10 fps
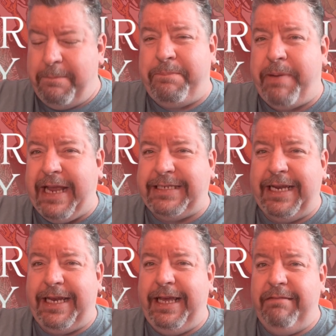
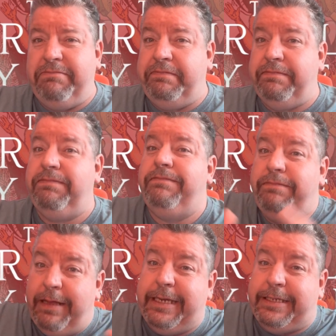Basically,
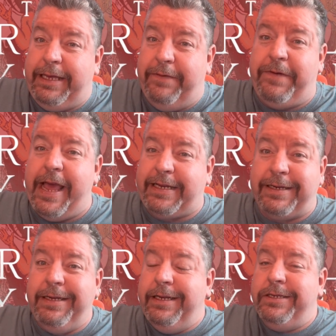that's the effect.
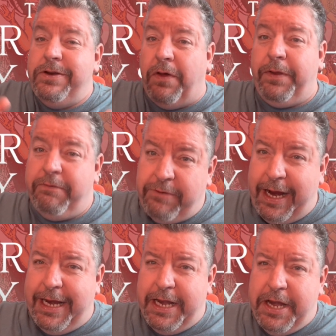Nothing
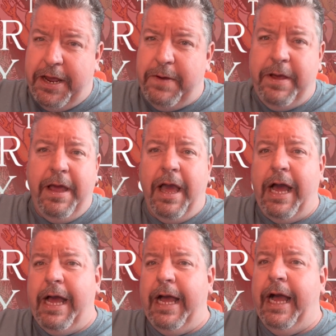really new.
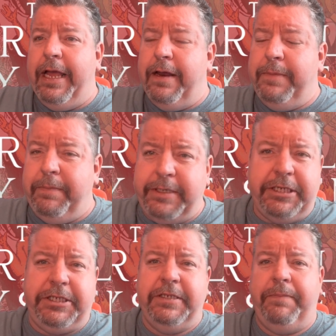
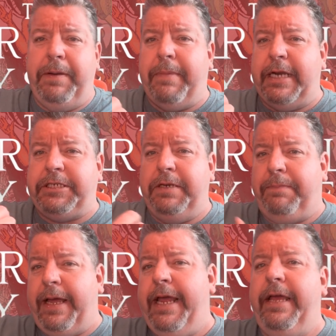Magicians have been matching
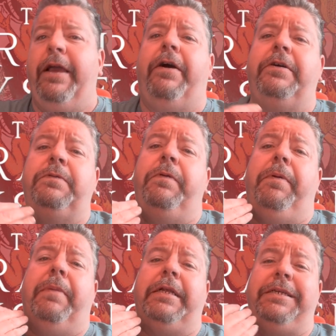playing cards. We've
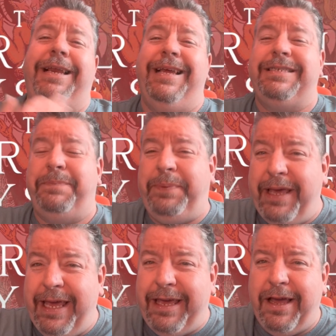been matching
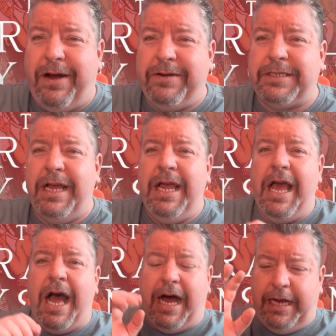SP cards.
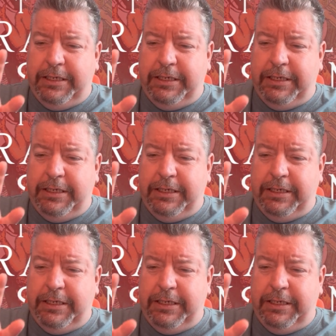I